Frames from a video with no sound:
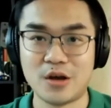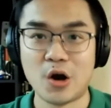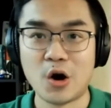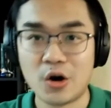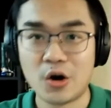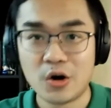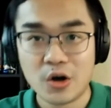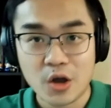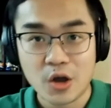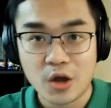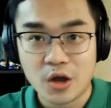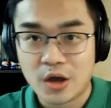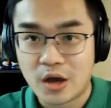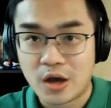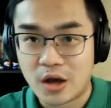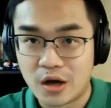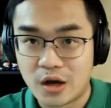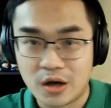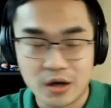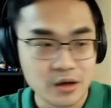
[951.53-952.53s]
Or
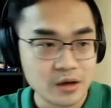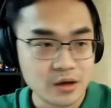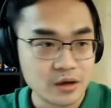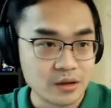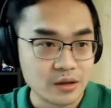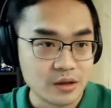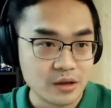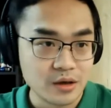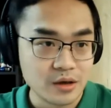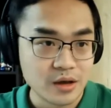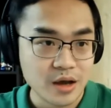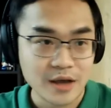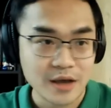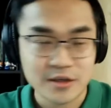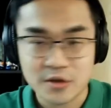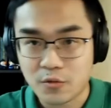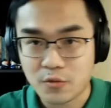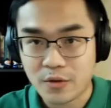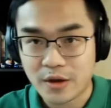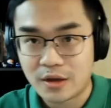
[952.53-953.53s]
uh,
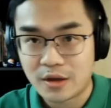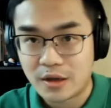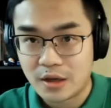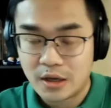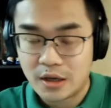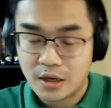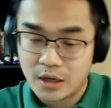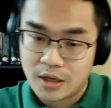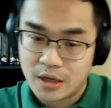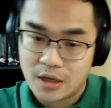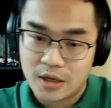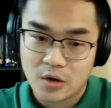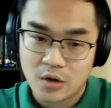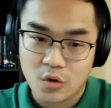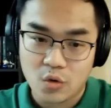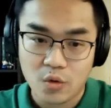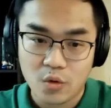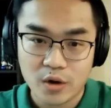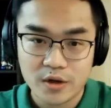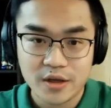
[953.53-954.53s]
other way,
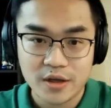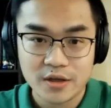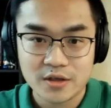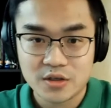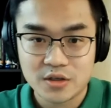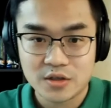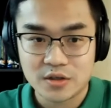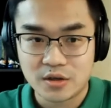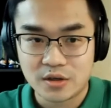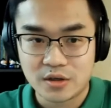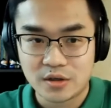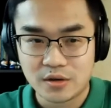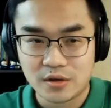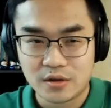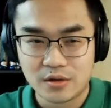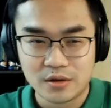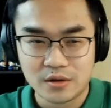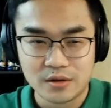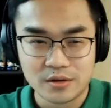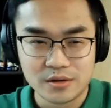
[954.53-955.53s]
what is
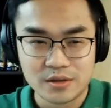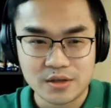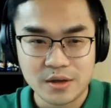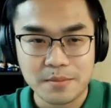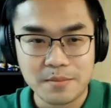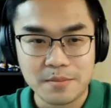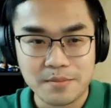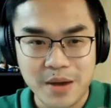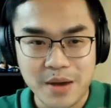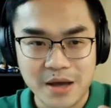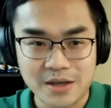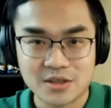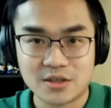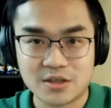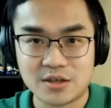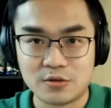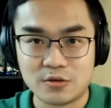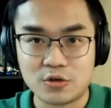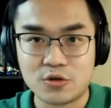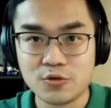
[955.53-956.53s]
the
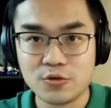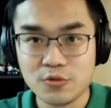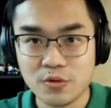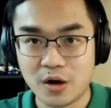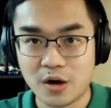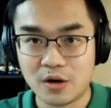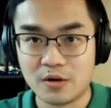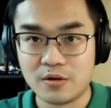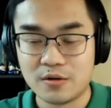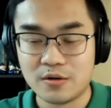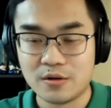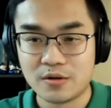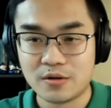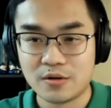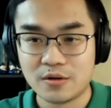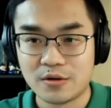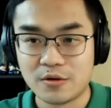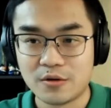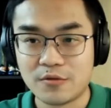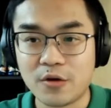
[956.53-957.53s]
best tool
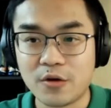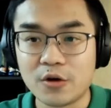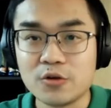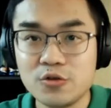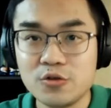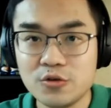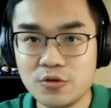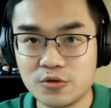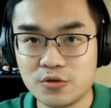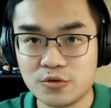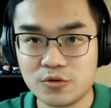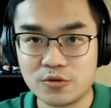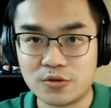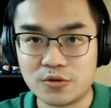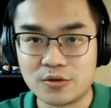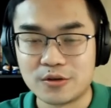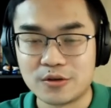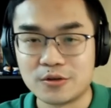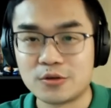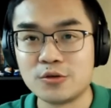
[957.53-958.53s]
for you
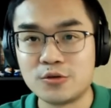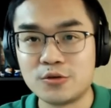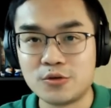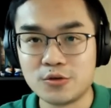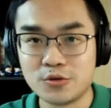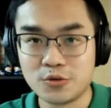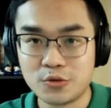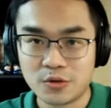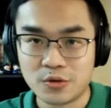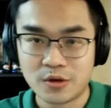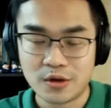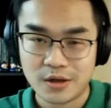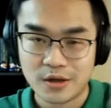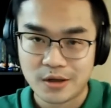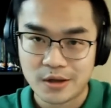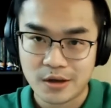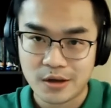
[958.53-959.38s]
to do